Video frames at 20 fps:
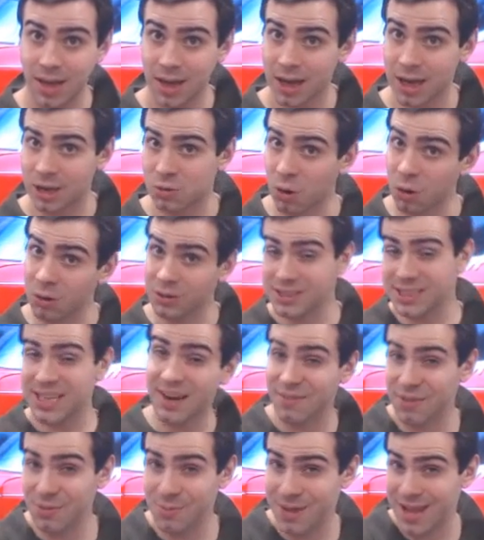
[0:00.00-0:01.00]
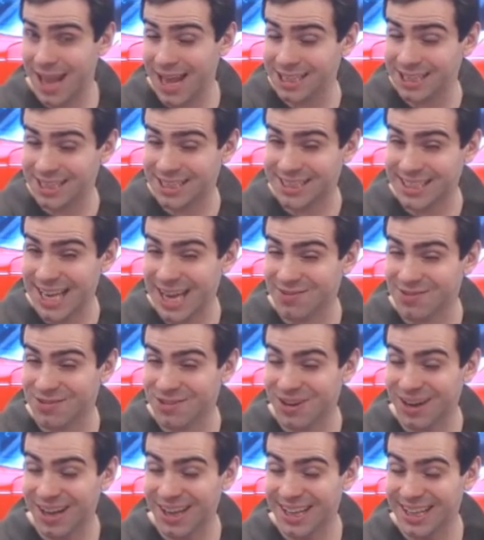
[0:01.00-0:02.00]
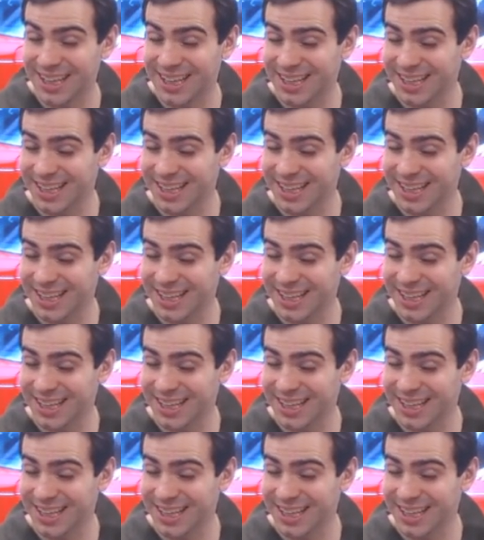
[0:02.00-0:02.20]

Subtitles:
Control is a government agency, after all.